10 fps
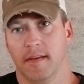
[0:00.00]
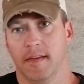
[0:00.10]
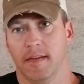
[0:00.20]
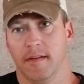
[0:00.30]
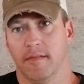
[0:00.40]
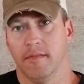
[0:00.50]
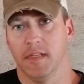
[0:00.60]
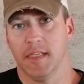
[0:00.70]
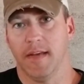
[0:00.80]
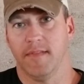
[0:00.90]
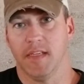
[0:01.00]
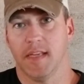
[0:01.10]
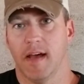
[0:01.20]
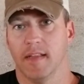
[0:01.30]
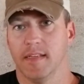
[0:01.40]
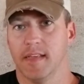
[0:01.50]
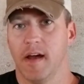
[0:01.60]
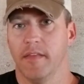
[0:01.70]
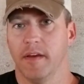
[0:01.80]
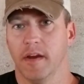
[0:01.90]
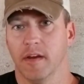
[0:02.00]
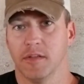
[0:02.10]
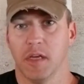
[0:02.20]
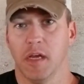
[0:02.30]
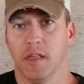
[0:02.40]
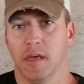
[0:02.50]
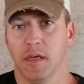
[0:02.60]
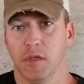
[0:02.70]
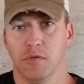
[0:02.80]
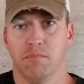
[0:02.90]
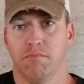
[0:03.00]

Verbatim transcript: you know, the safety sallys out there saying that you